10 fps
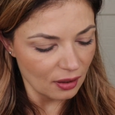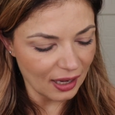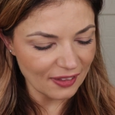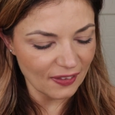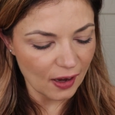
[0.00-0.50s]

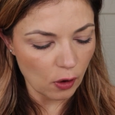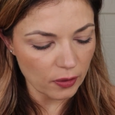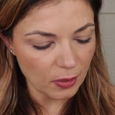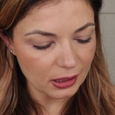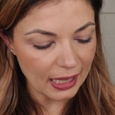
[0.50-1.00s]
I think they call
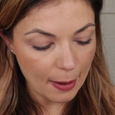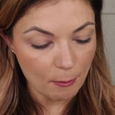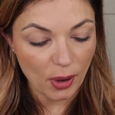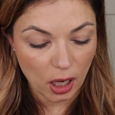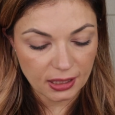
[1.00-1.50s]
them glam
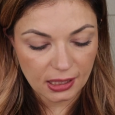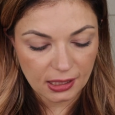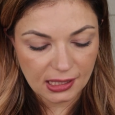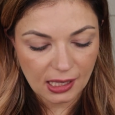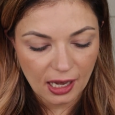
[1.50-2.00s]

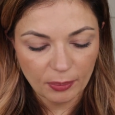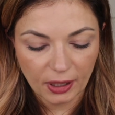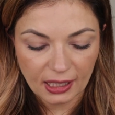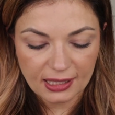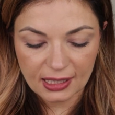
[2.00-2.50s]
boxes,
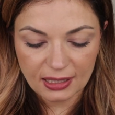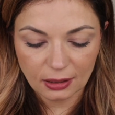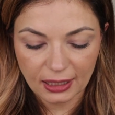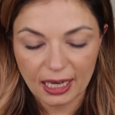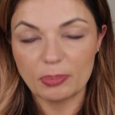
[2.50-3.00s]
but it's these
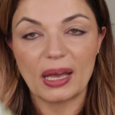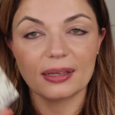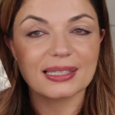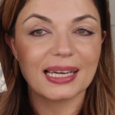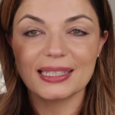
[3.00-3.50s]
little nine
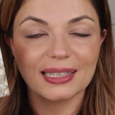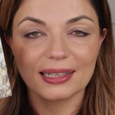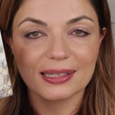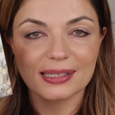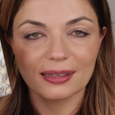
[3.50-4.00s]
pans. I did
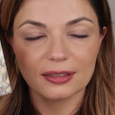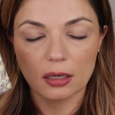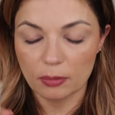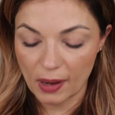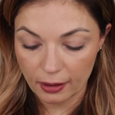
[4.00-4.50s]
get the
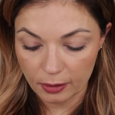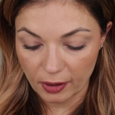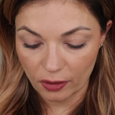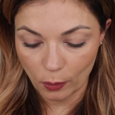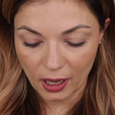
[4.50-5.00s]
Celadon palette,
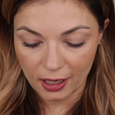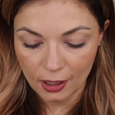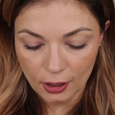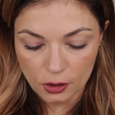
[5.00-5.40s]
by the way.